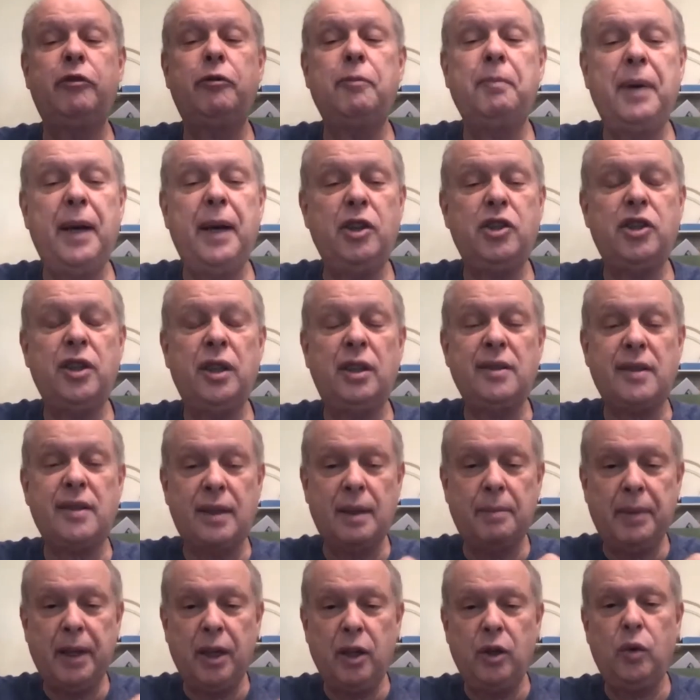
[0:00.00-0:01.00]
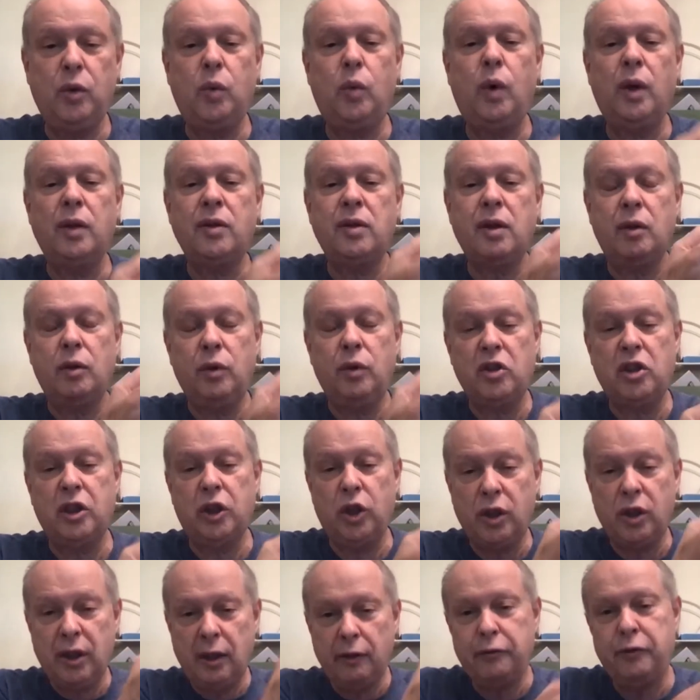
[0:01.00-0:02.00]
patient, somebody who wants, who's
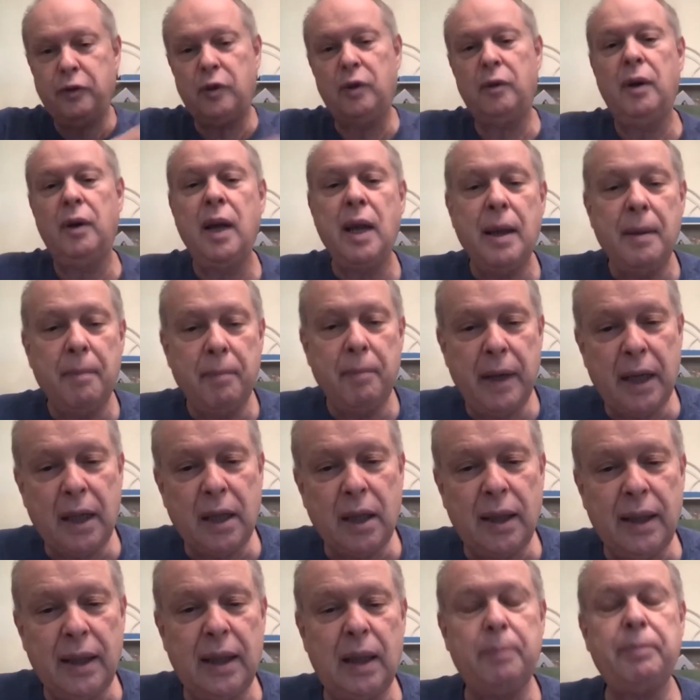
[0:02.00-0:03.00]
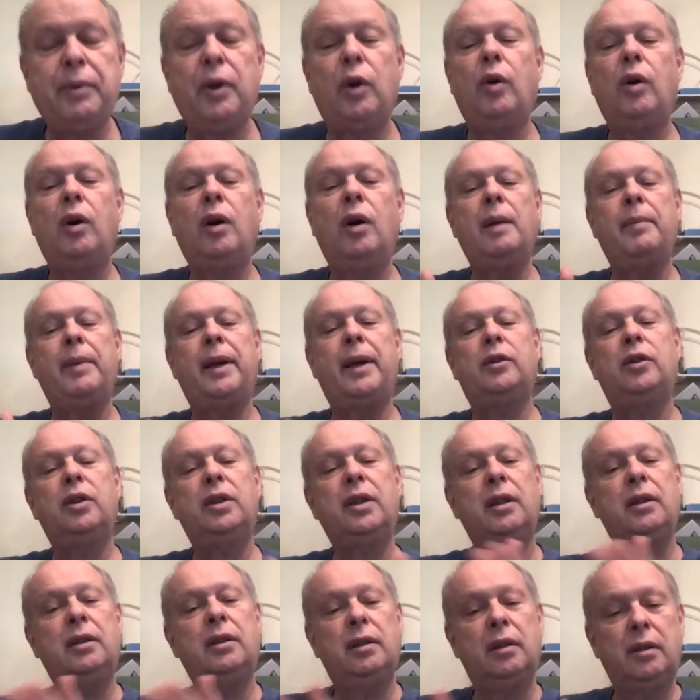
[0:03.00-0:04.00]
looking for medical help, or am I
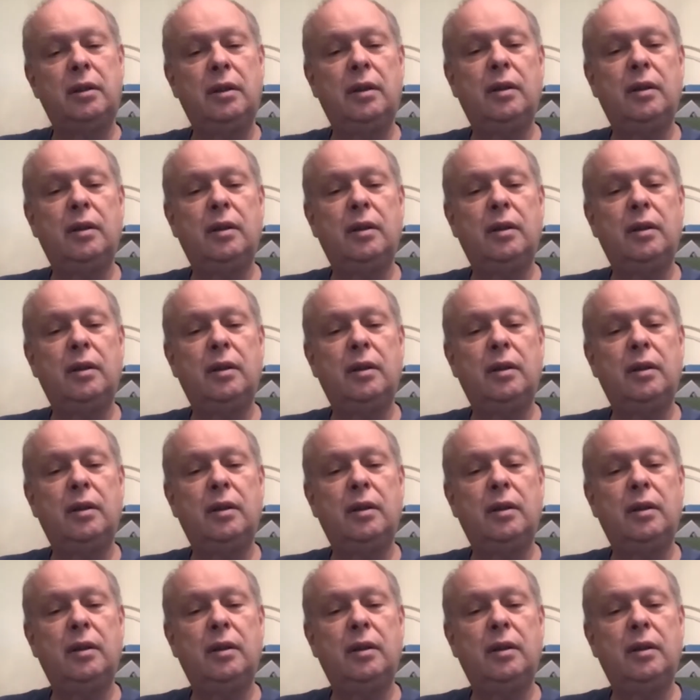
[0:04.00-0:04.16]
looking,